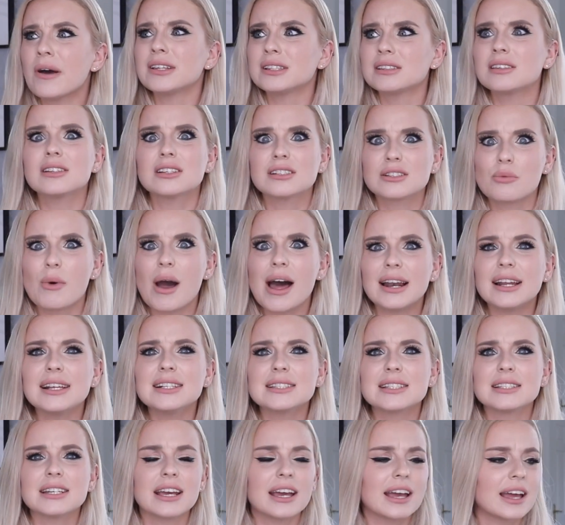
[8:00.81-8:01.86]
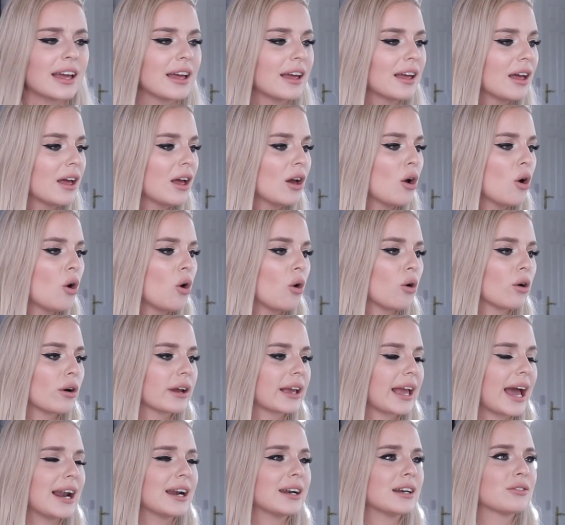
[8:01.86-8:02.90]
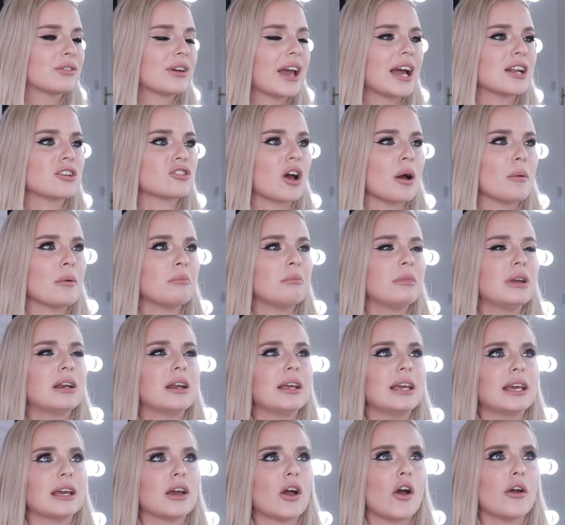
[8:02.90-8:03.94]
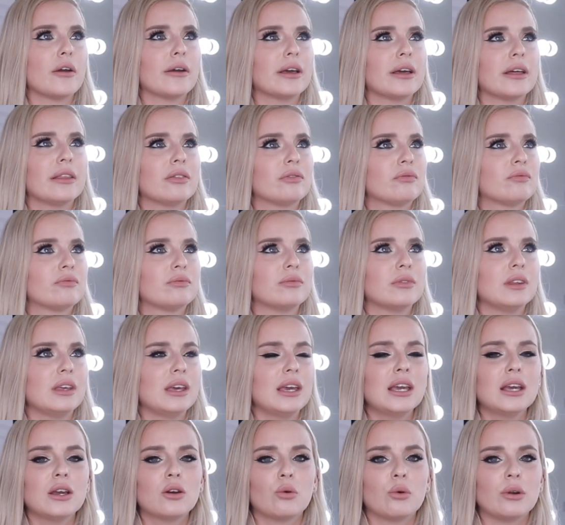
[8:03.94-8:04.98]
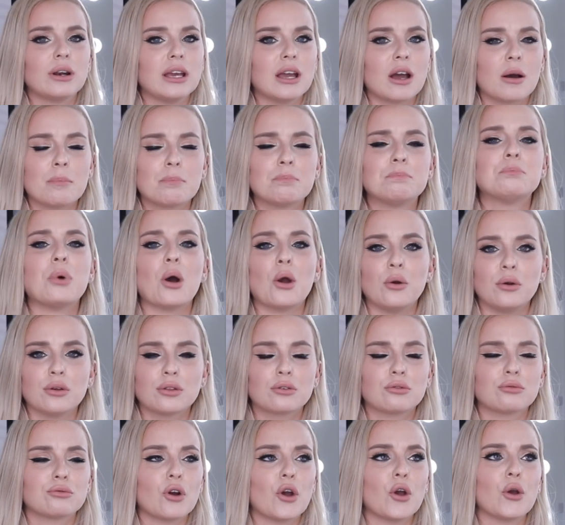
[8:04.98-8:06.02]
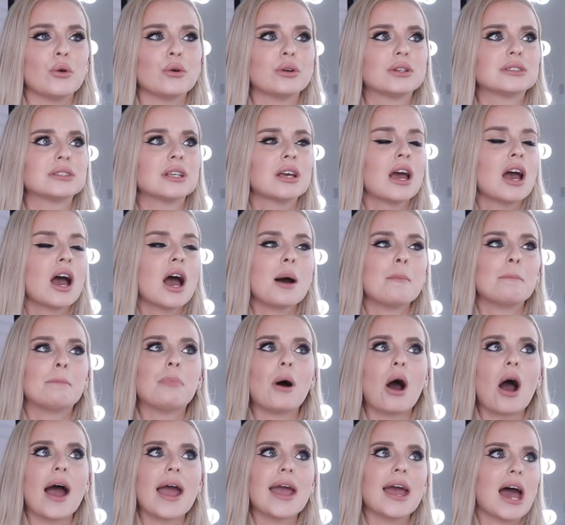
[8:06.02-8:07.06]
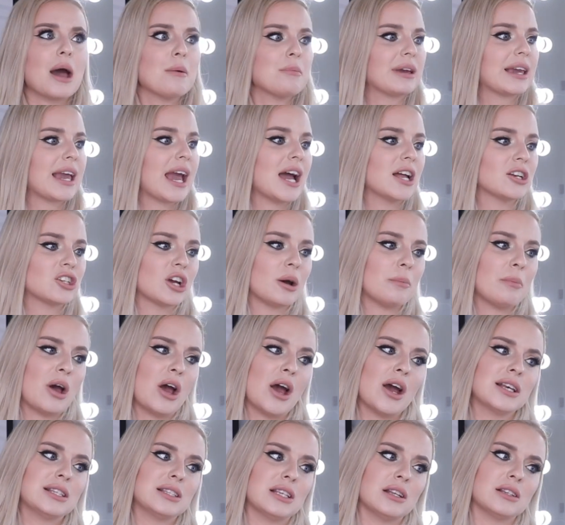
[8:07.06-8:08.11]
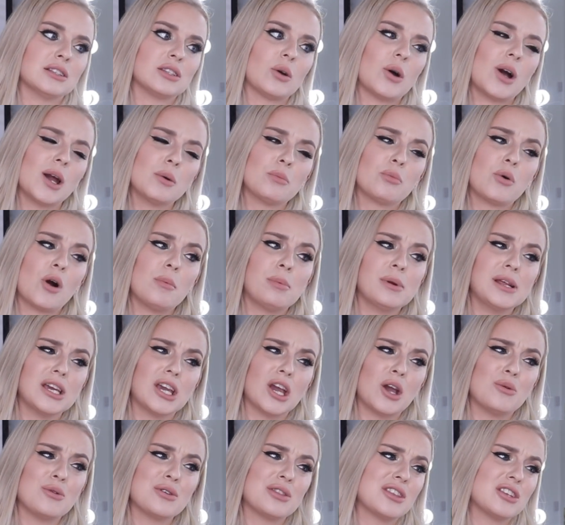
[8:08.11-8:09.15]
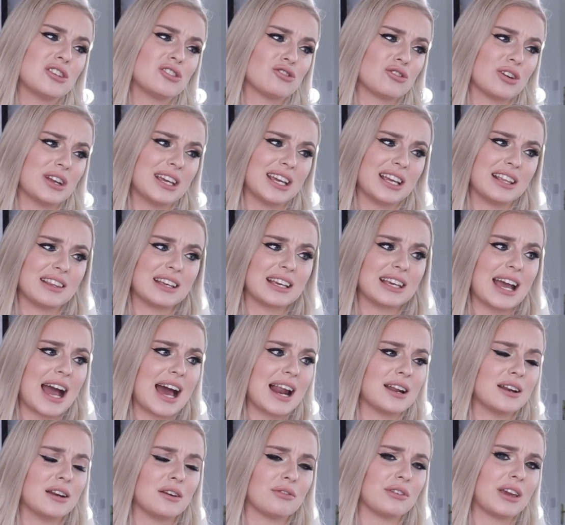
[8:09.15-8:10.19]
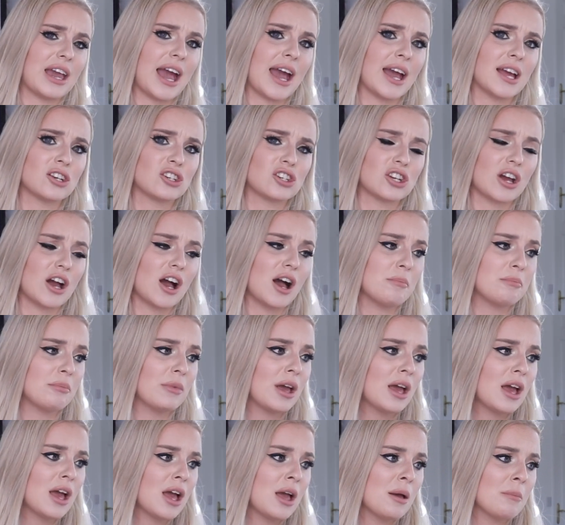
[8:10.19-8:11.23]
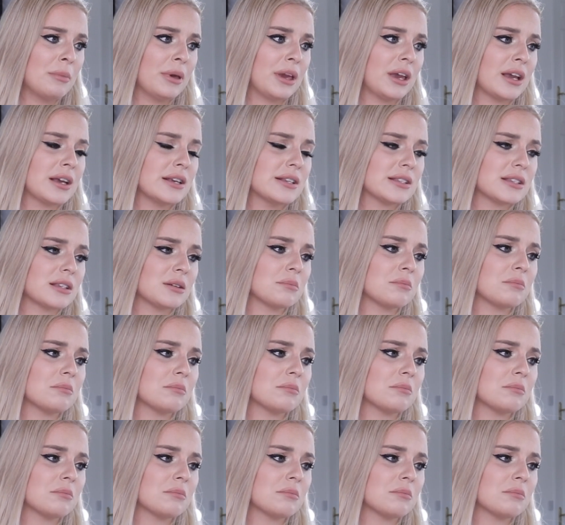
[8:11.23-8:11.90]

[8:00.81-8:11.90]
mustard as well, isn't it? Or a gallon of ketchup. I mean, equally are both gross. But I am a ketchup person, so I would probably go with the drinking the gallon of ketchup, because